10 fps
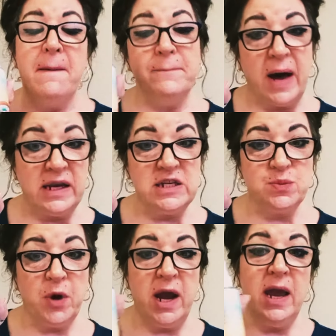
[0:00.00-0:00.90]
body
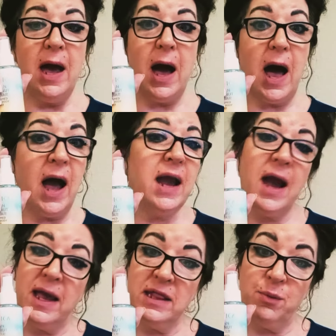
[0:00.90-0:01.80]
spray, I
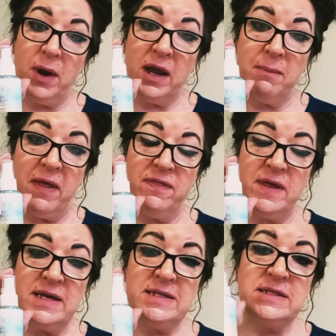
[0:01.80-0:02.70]
highly recommend
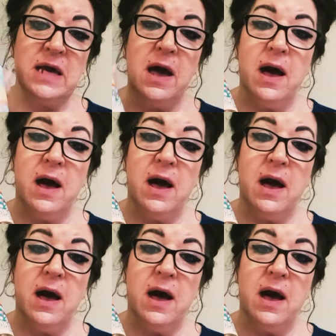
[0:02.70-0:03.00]
this.